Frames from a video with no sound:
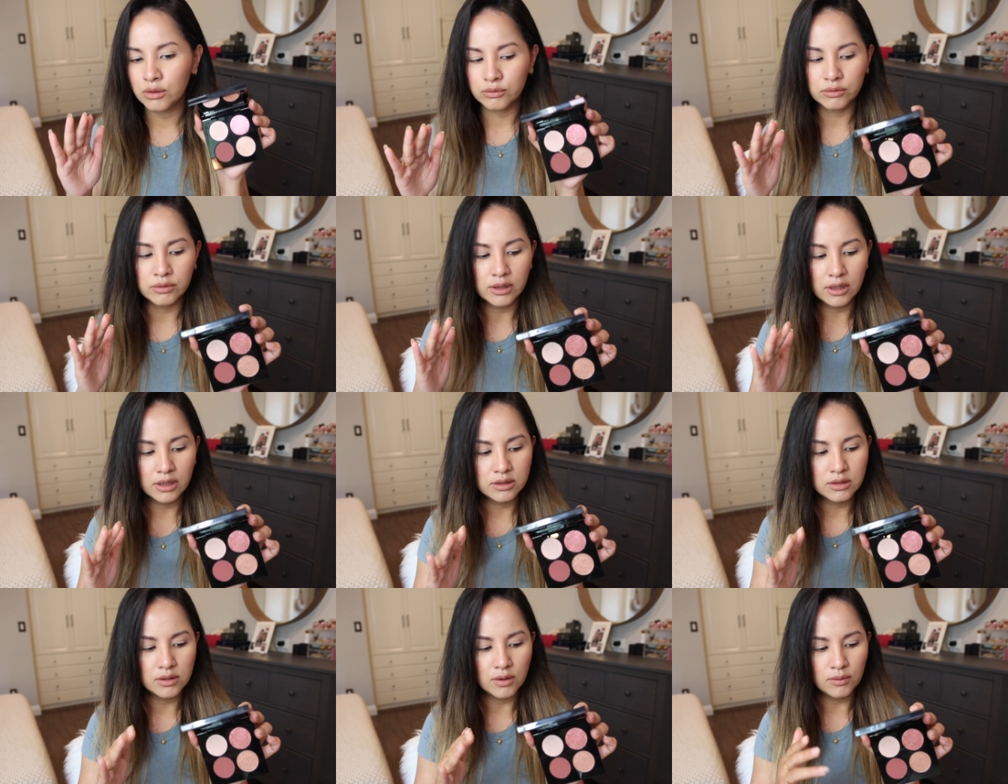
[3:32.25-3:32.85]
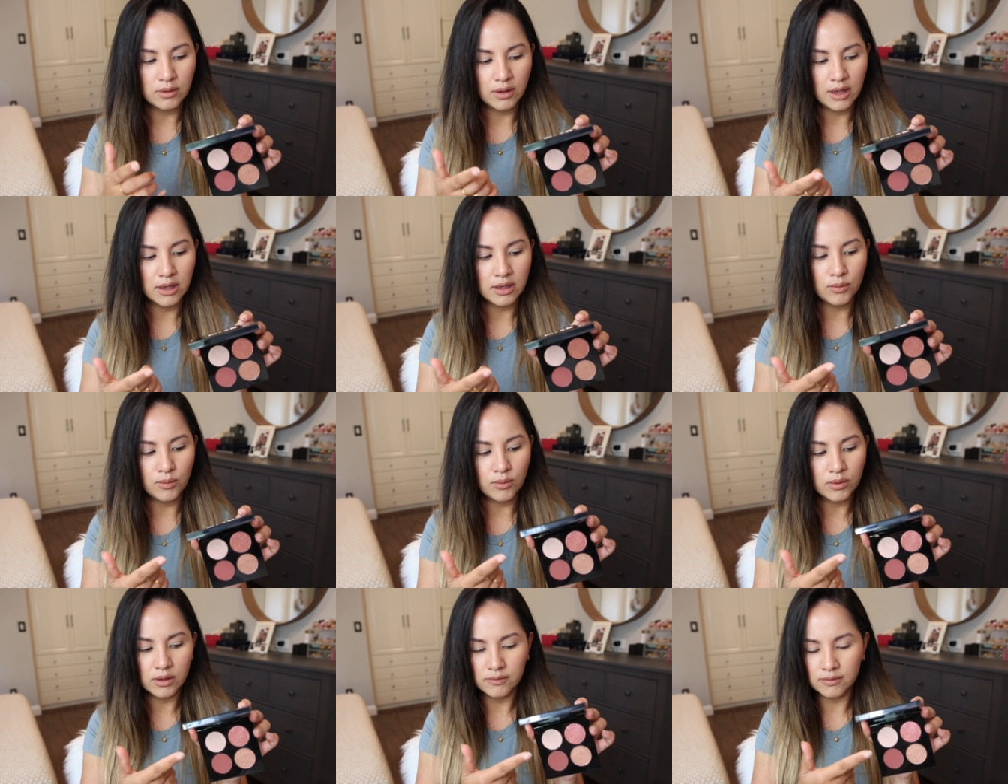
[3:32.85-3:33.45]
really don't
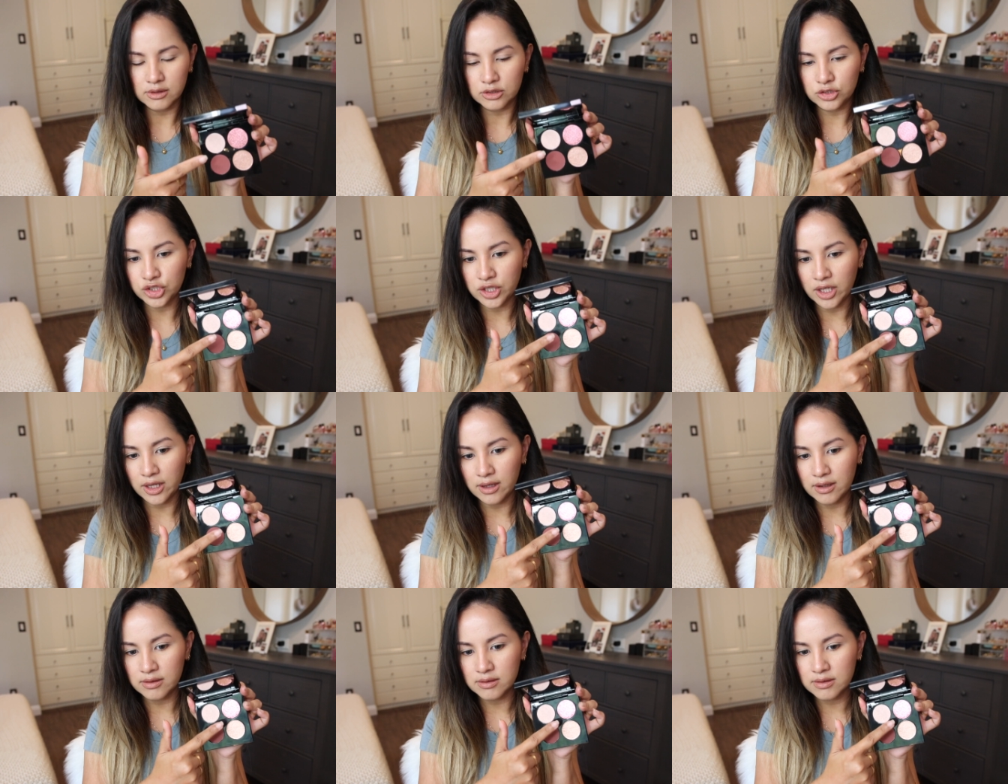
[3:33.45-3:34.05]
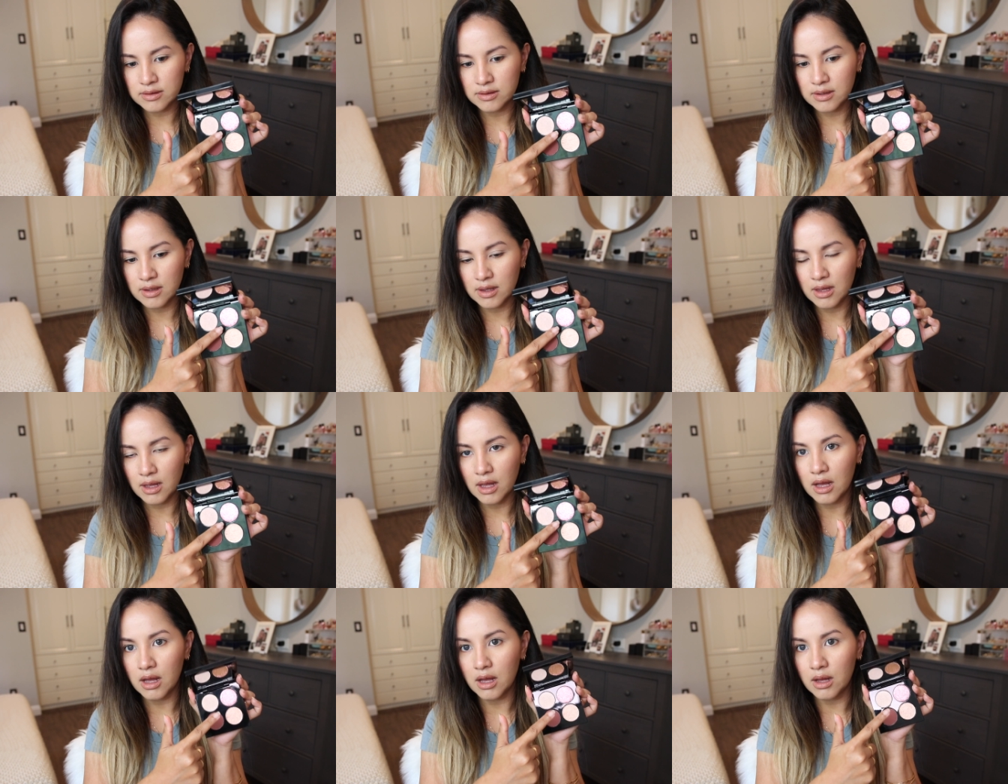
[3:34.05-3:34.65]
like one of the shades
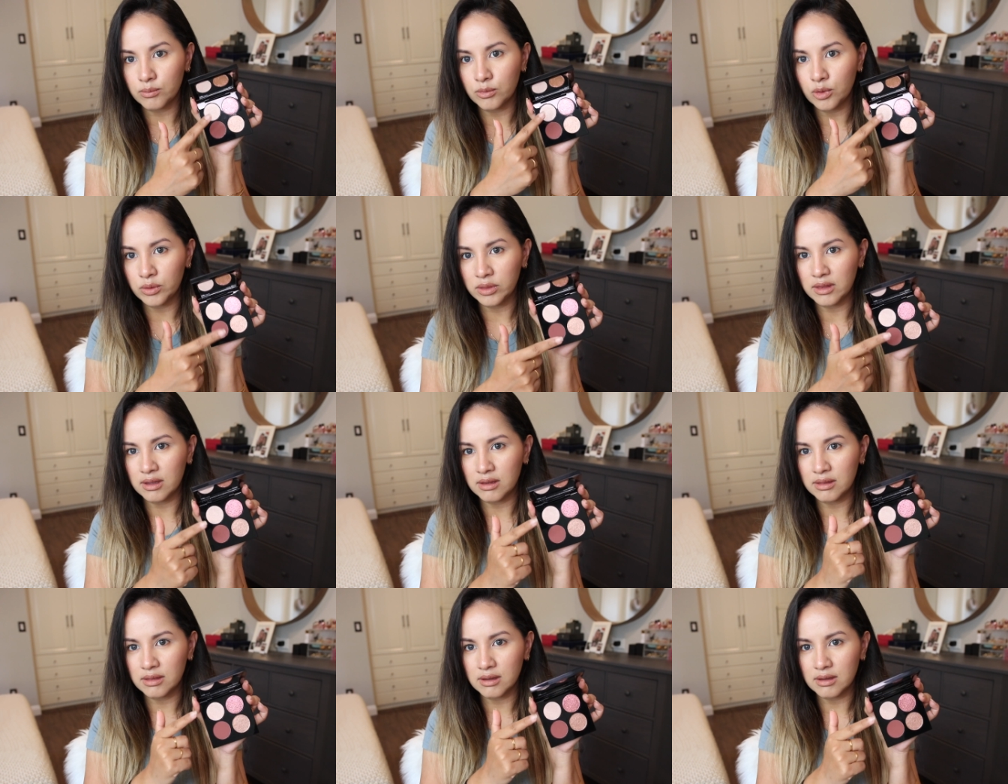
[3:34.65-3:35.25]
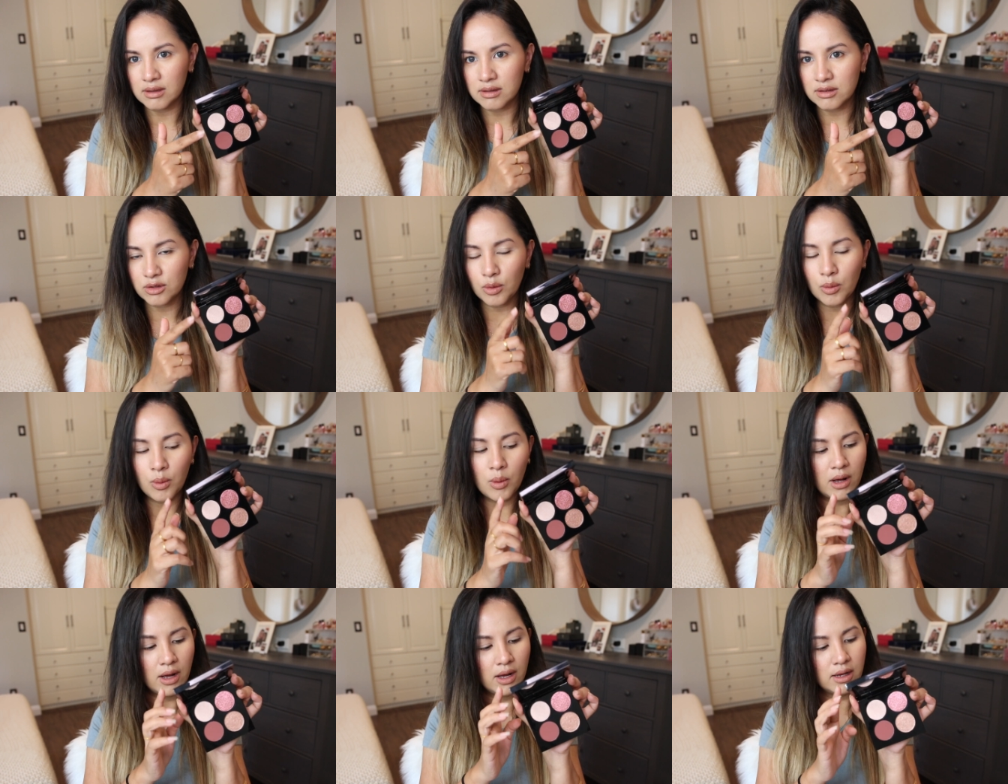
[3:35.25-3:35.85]
um, within this
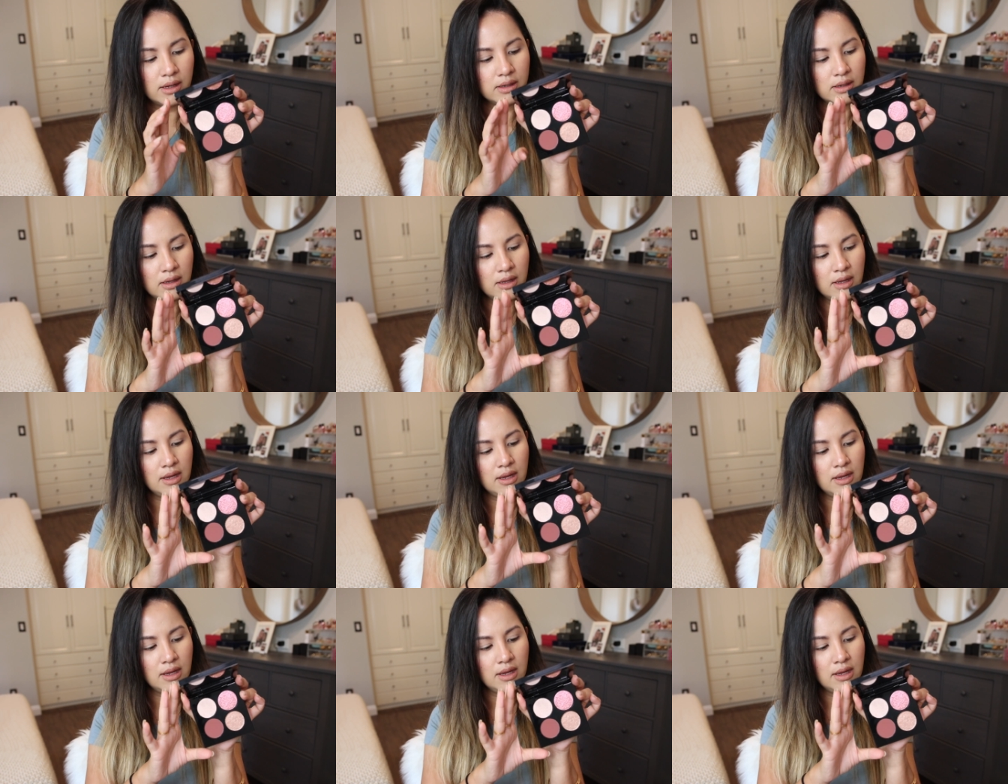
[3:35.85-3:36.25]
quad